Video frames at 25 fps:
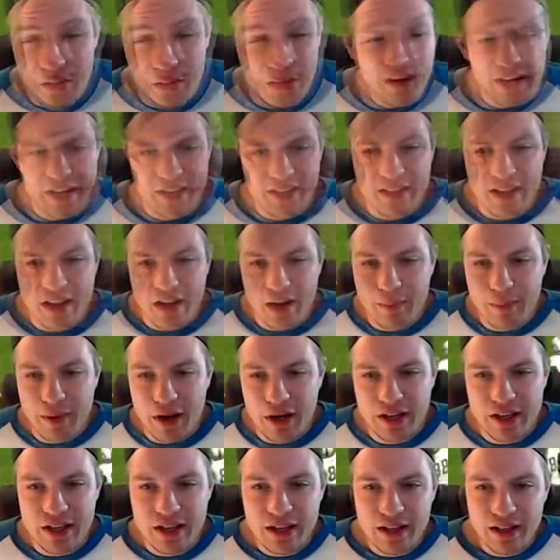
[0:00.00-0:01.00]
you were there,
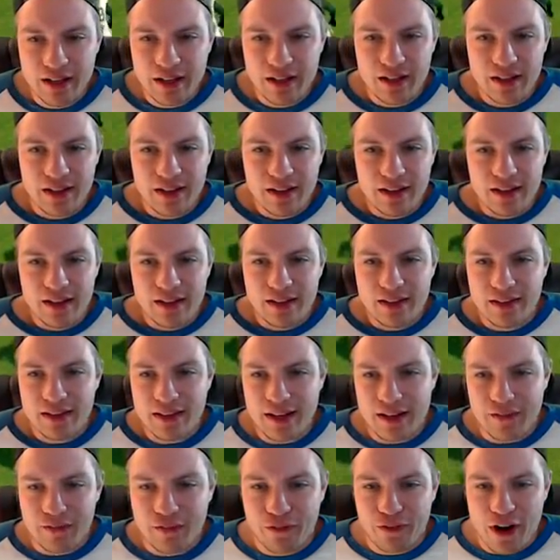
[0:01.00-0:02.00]
buddy.
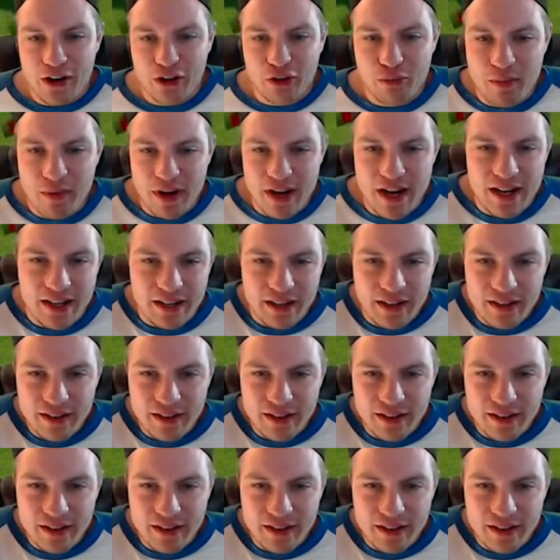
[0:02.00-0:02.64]
Need fresh meat.